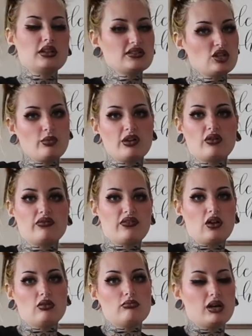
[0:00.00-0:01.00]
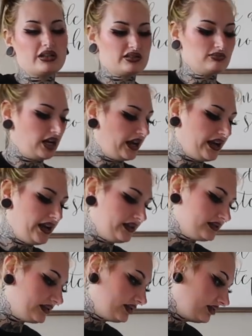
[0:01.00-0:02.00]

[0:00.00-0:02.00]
Let's hope I don't fall and bust my ass.